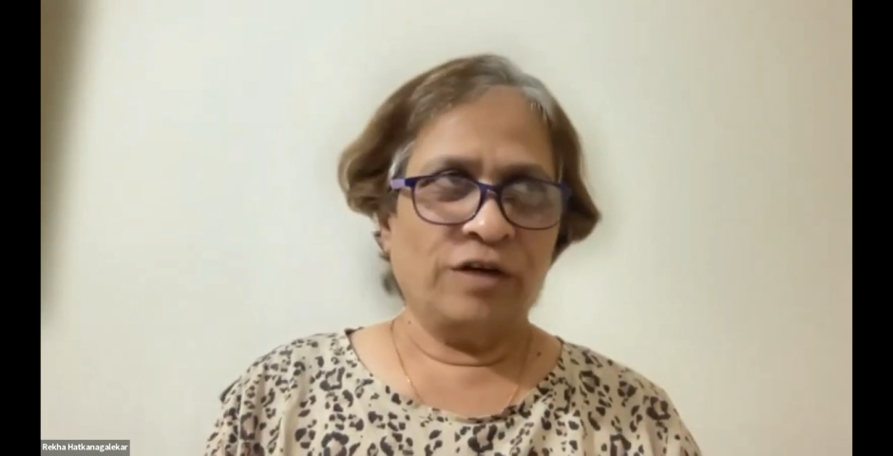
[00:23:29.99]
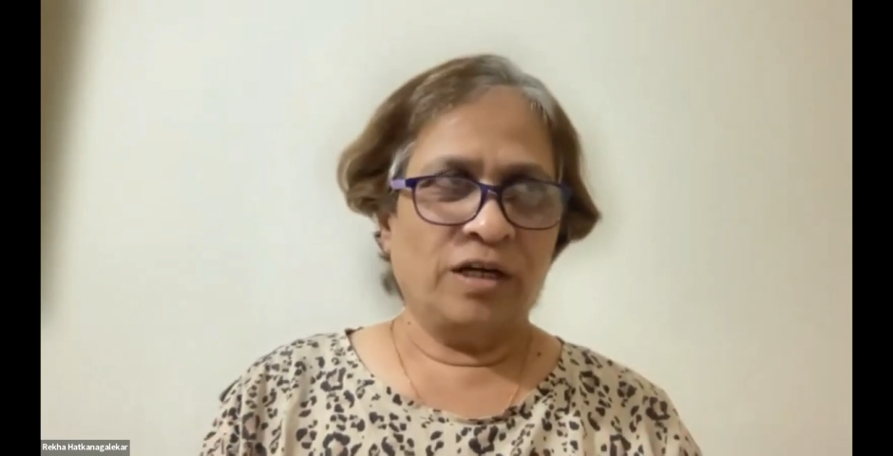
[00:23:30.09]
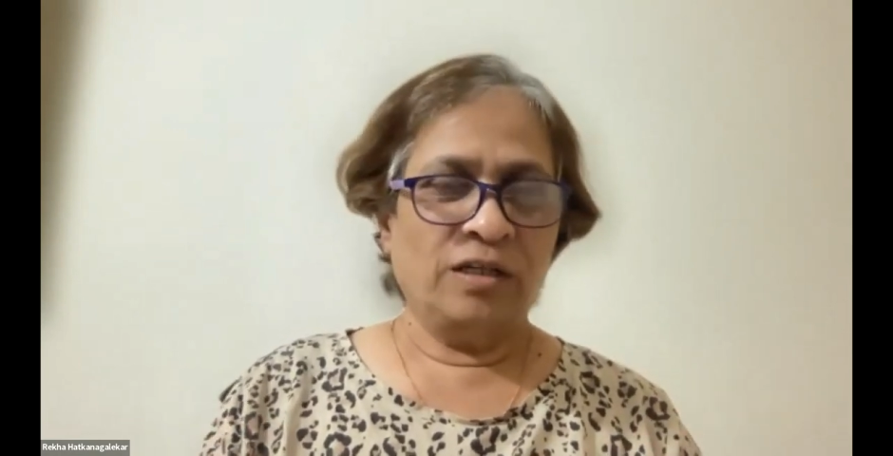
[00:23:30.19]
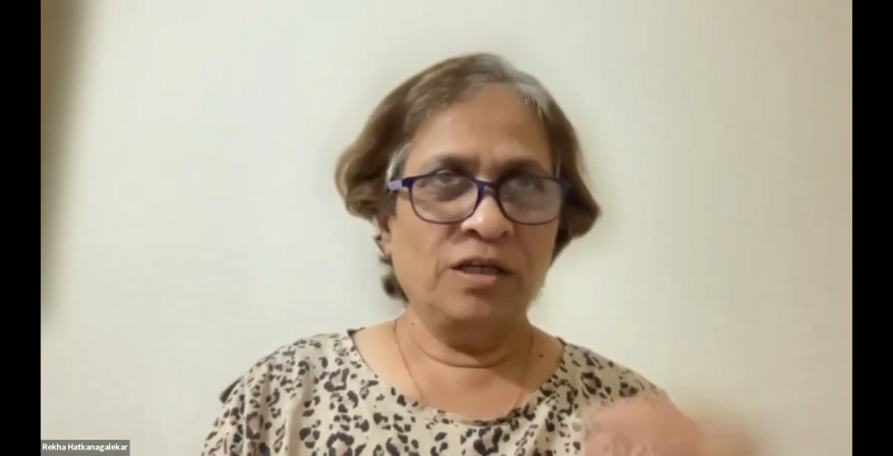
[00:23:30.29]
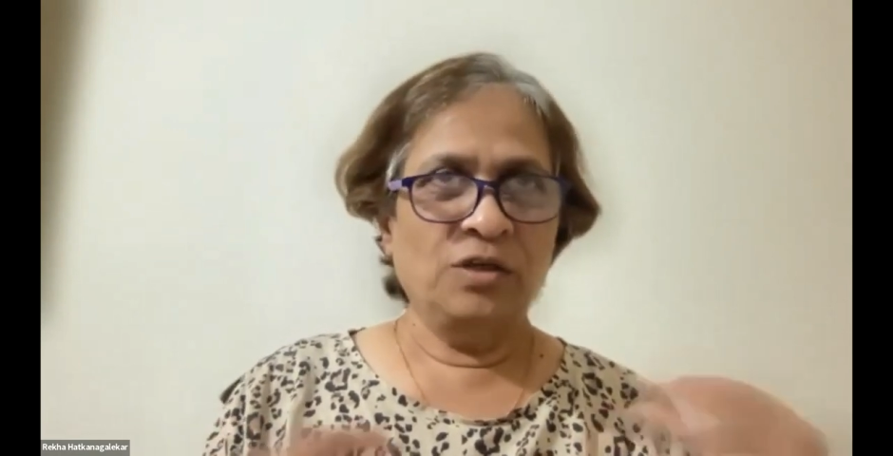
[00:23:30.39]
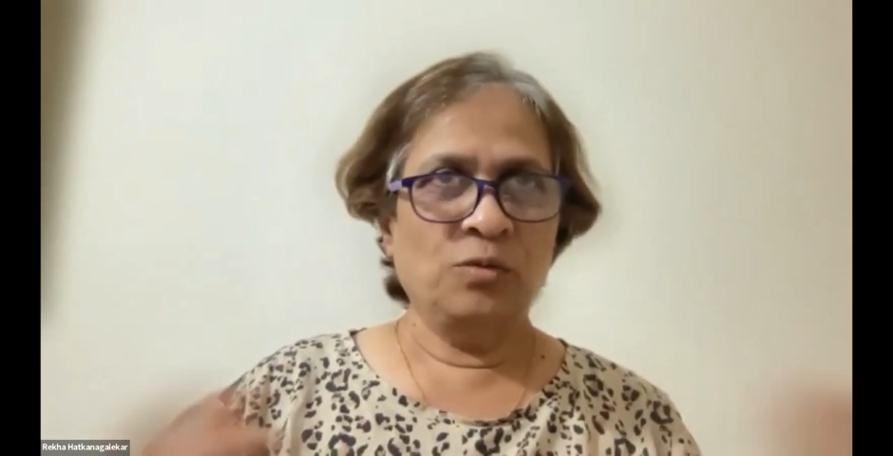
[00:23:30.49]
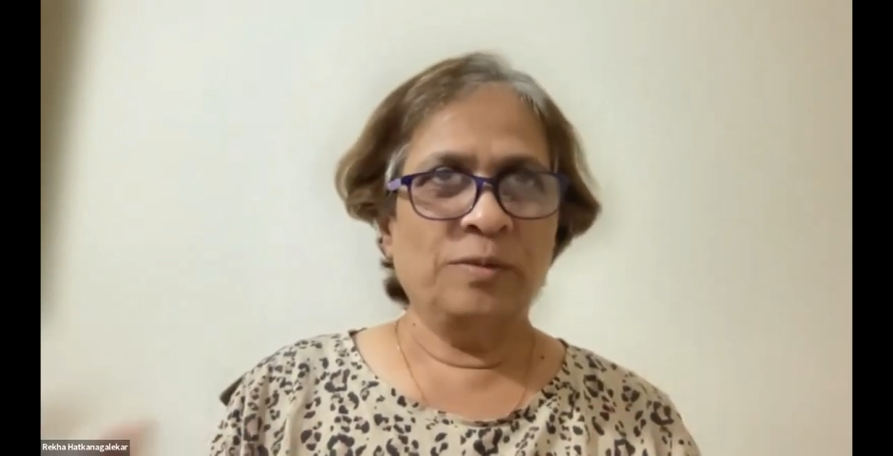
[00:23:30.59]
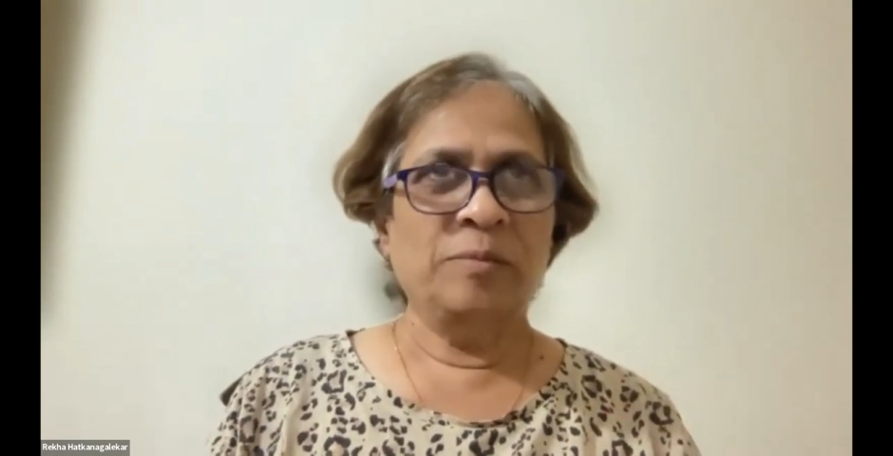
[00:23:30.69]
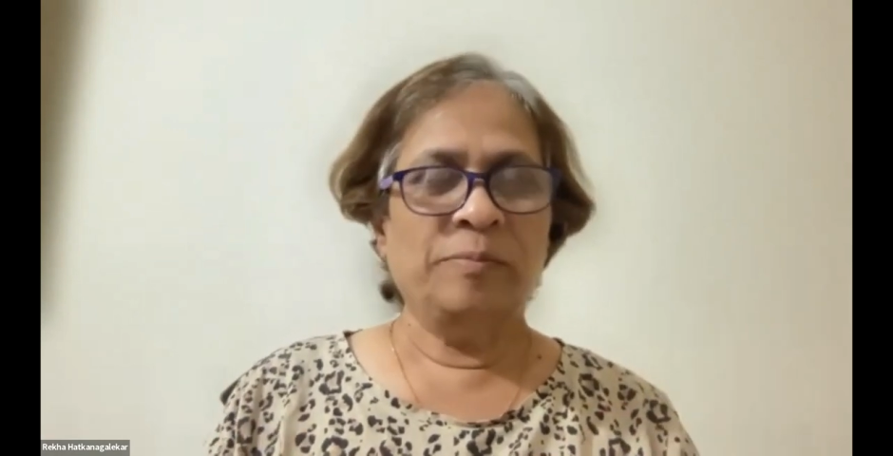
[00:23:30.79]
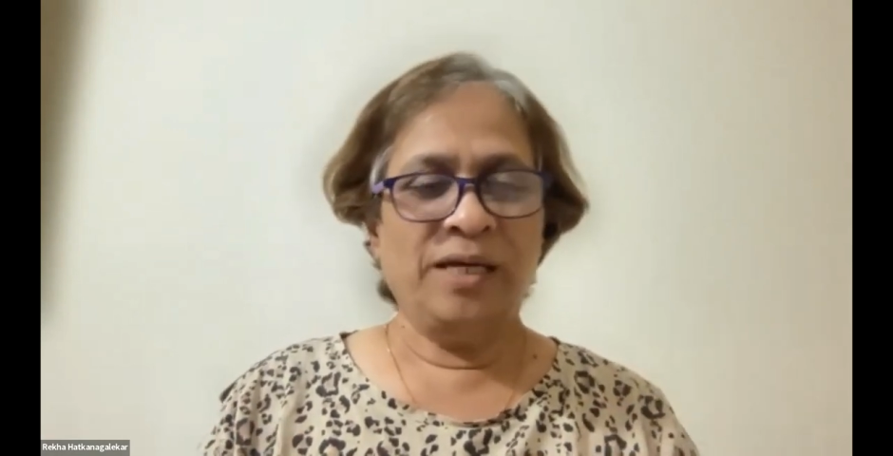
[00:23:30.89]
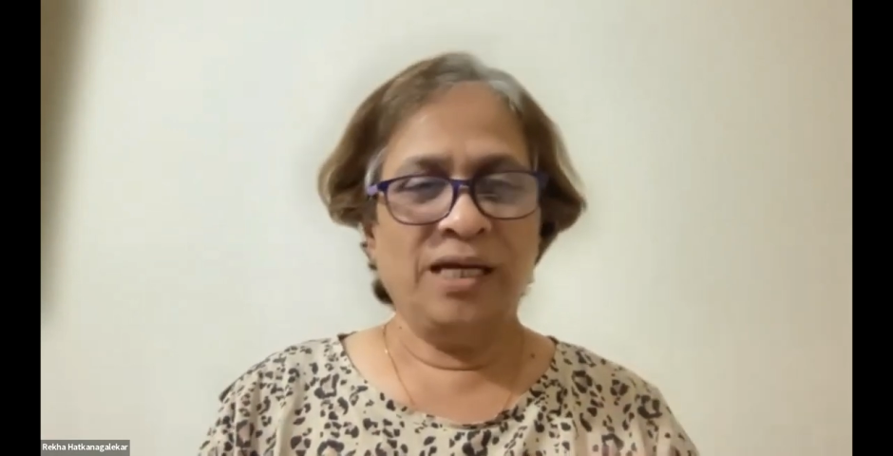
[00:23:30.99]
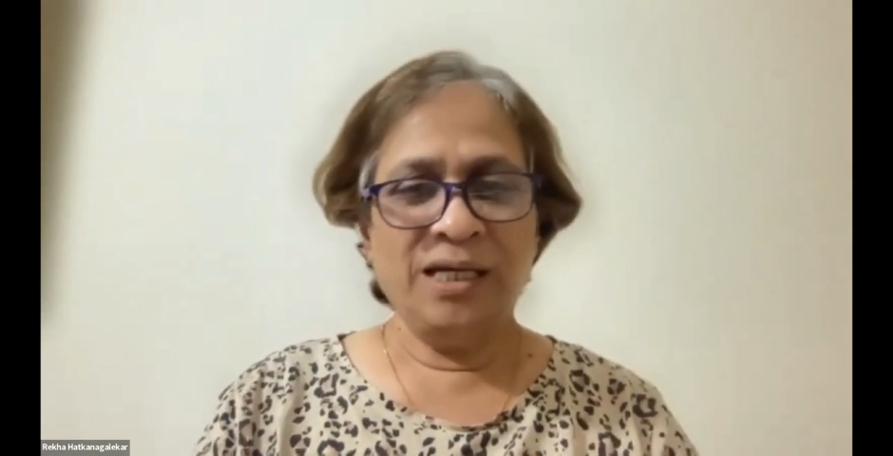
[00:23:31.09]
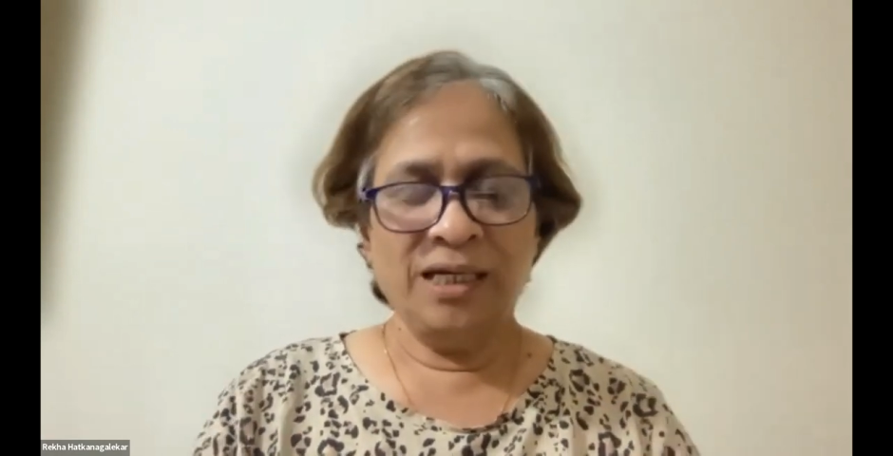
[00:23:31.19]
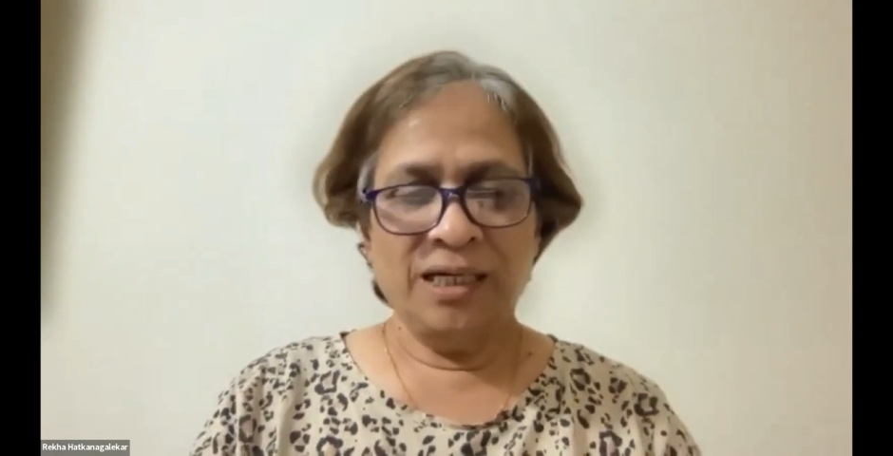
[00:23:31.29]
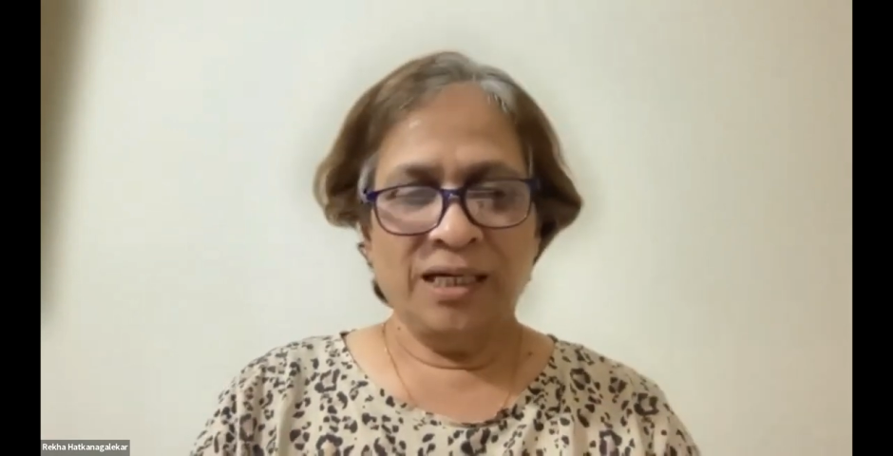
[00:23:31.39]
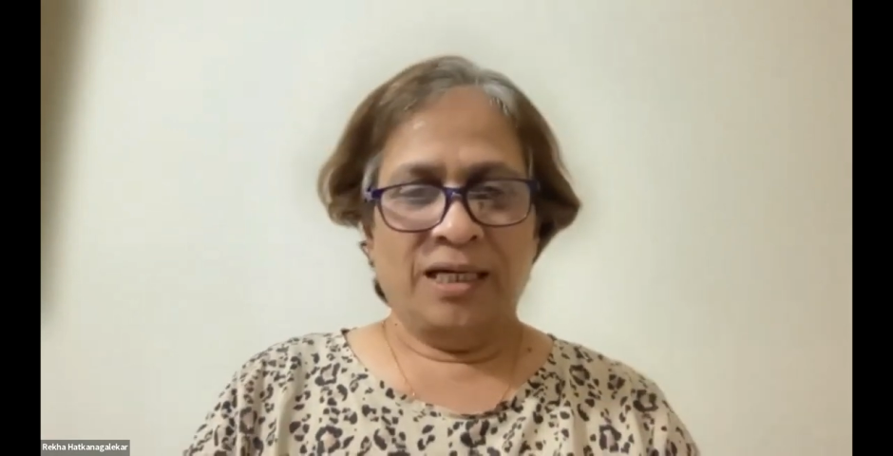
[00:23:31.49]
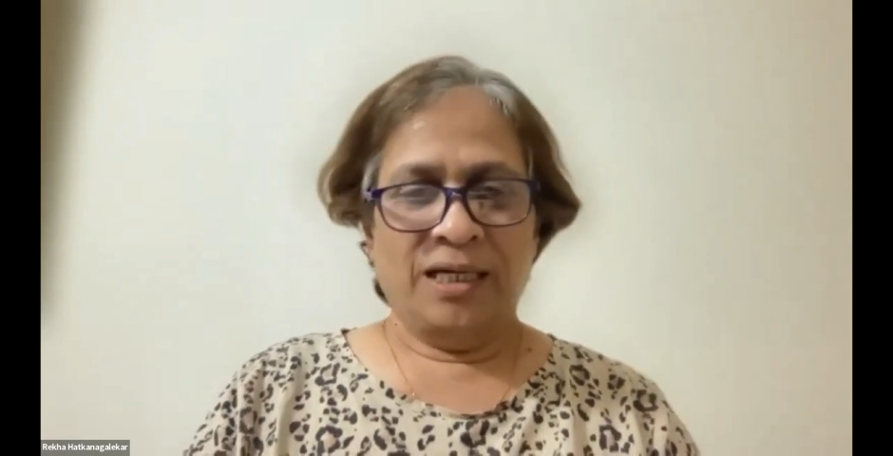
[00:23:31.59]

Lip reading: another human being